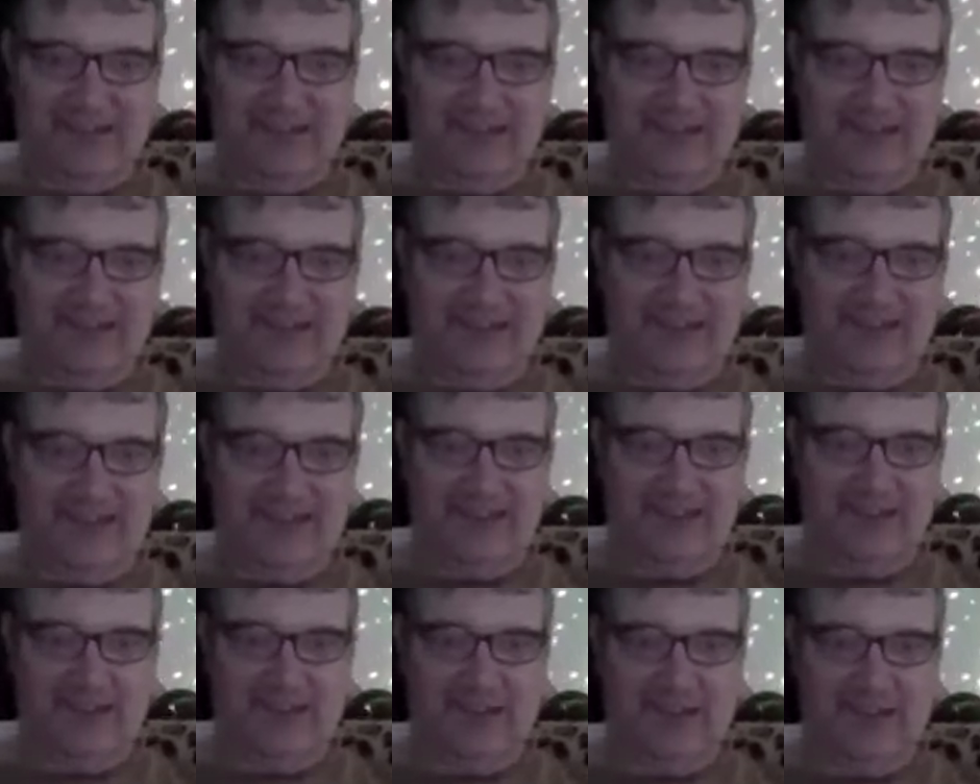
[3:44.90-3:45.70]
Do
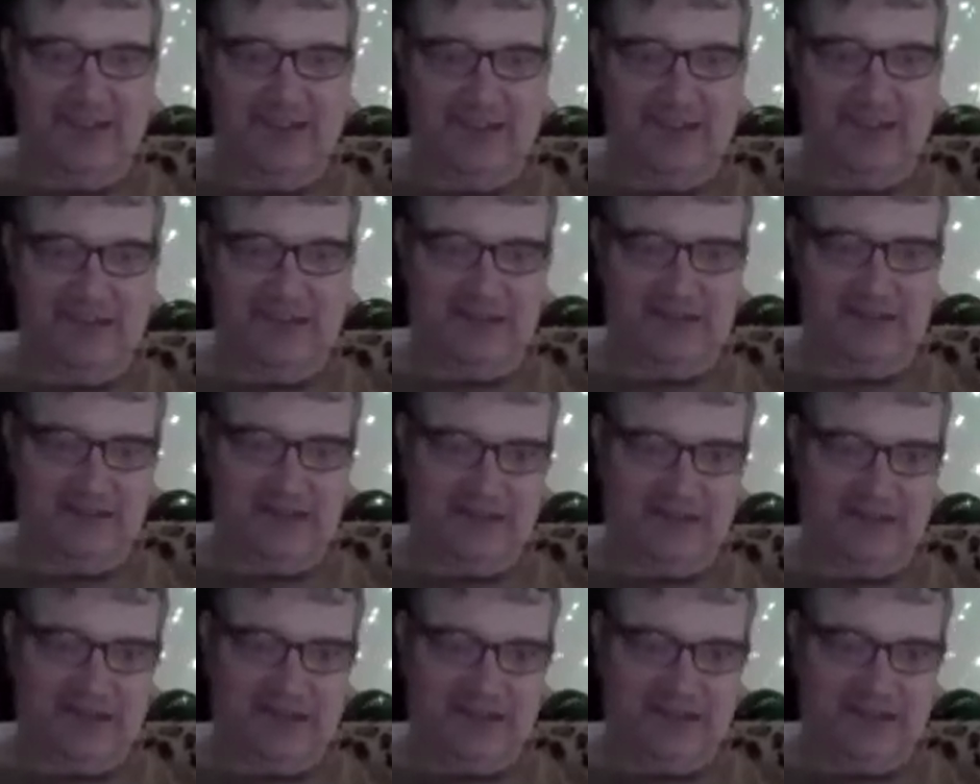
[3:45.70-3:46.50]
do do do
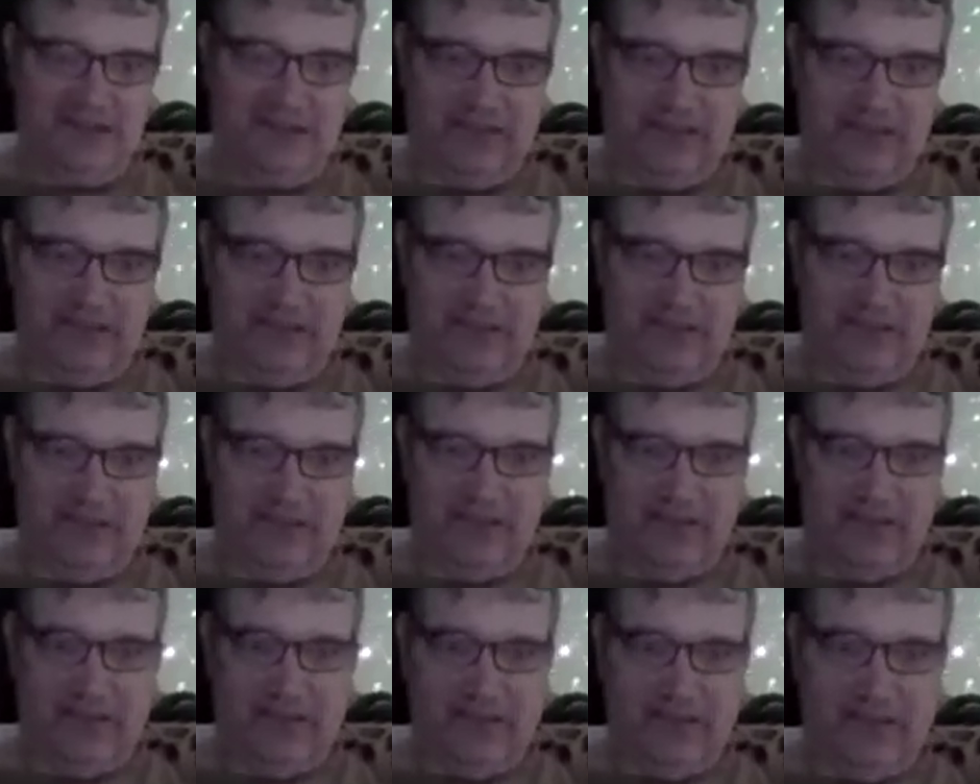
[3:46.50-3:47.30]
do
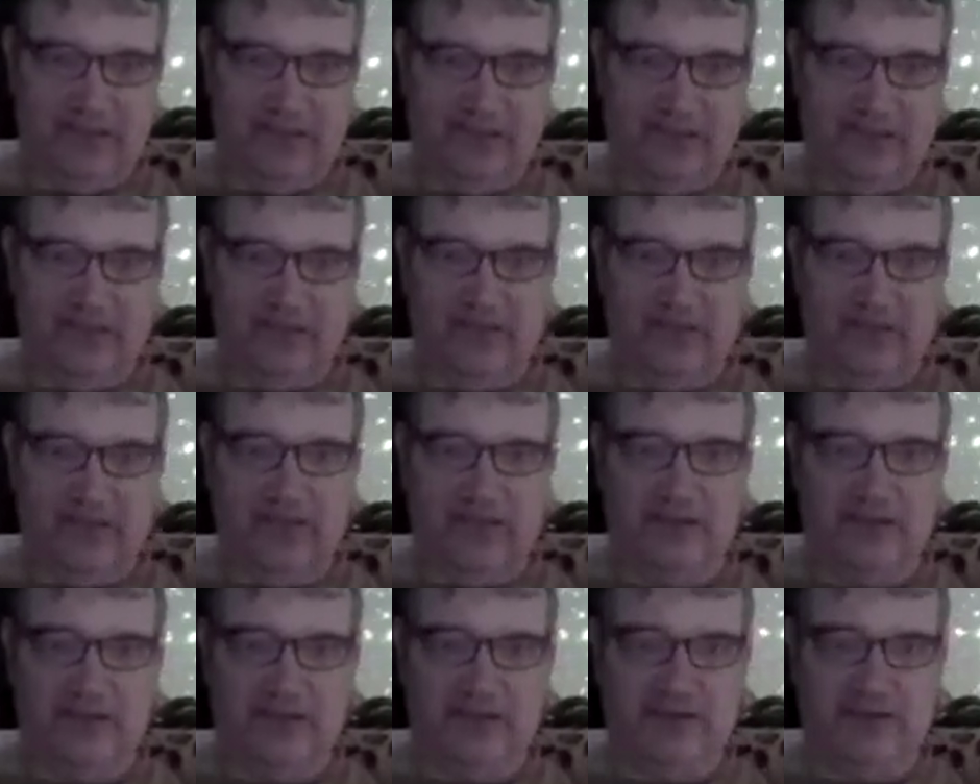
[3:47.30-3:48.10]
do.
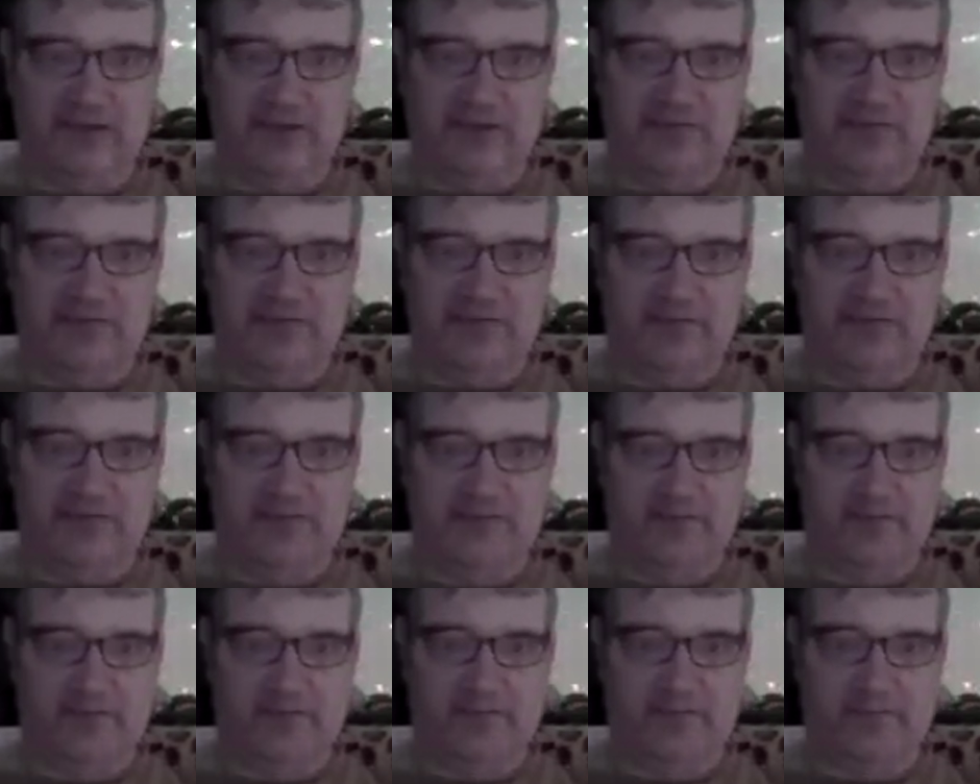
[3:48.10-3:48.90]
Uh, what
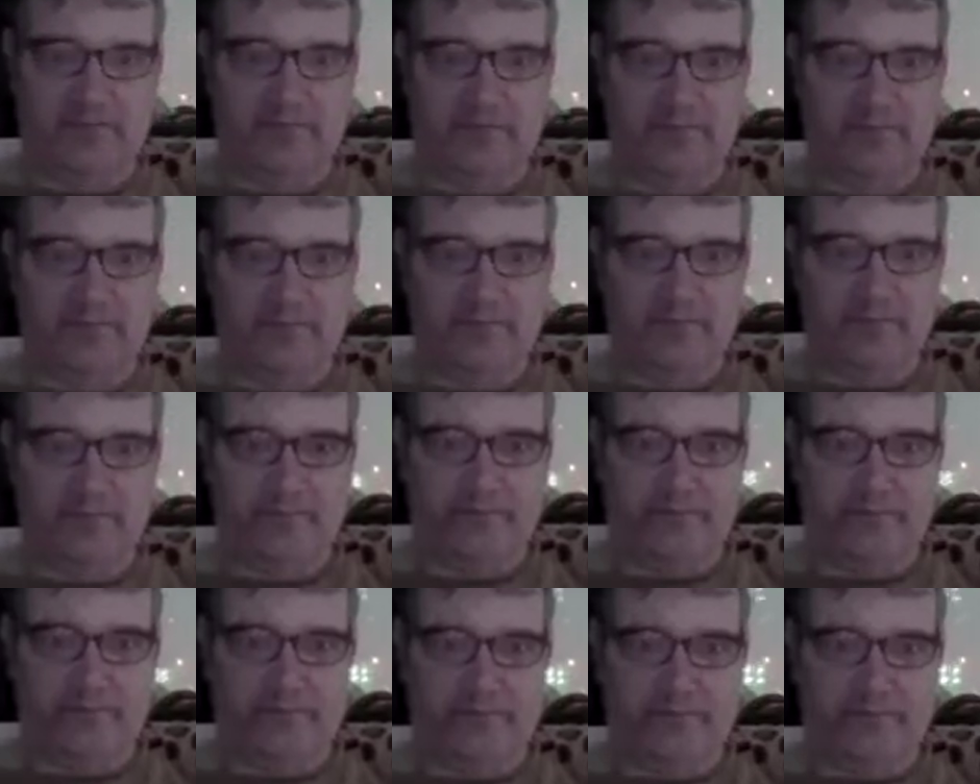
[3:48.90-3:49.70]
time is it for
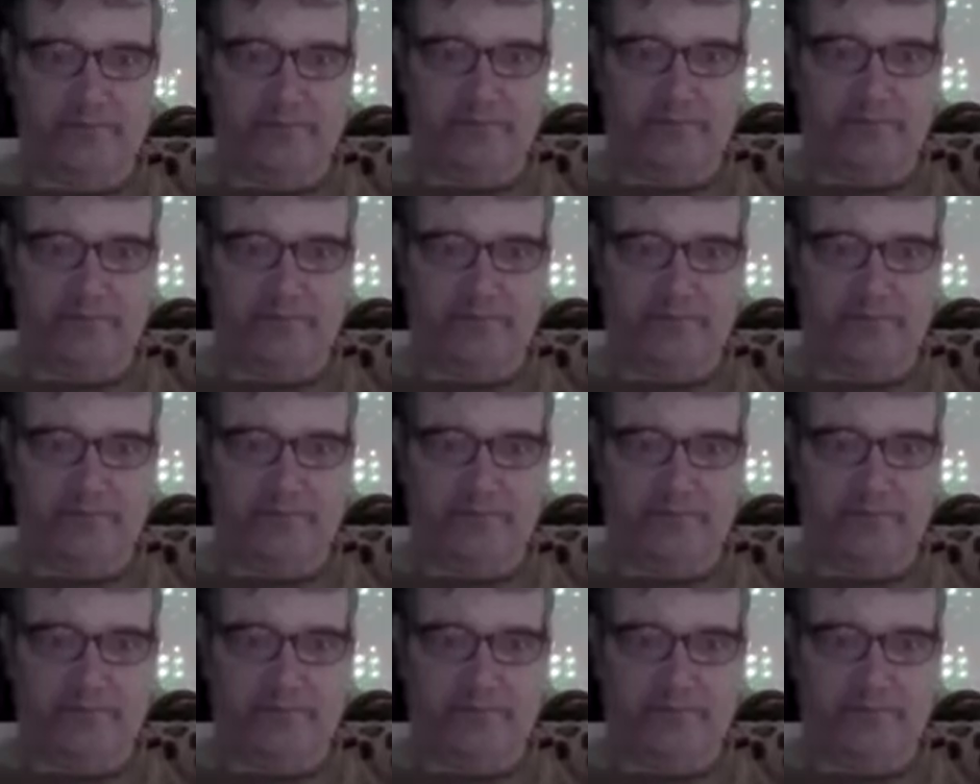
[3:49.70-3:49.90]
you?